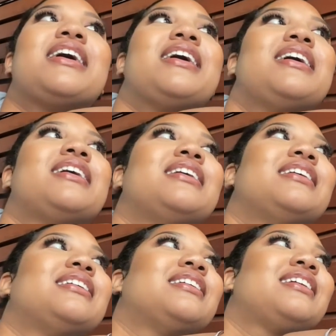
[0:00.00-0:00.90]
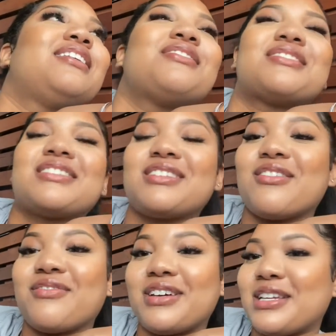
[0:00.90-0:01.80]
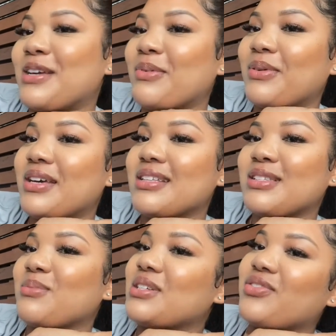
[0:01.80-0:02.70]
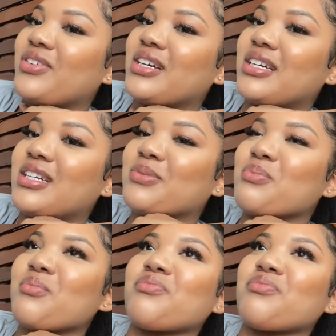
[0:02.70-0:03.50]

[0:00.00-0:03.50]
And it was just so funny, but we had so much fun.